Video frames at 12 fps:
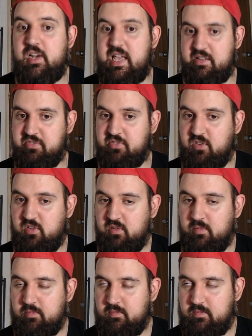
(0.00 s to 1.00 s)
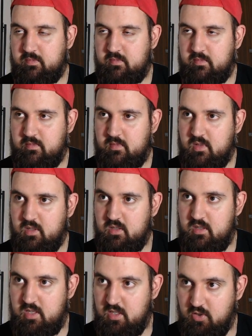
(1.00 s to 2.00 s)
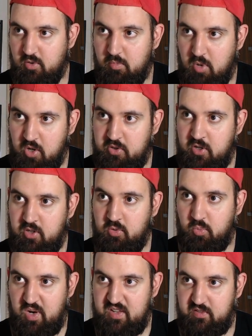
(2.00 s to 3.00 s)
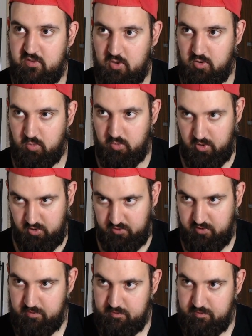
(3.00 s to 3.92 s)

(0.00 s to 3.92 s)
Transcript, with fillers: left in the modern Western world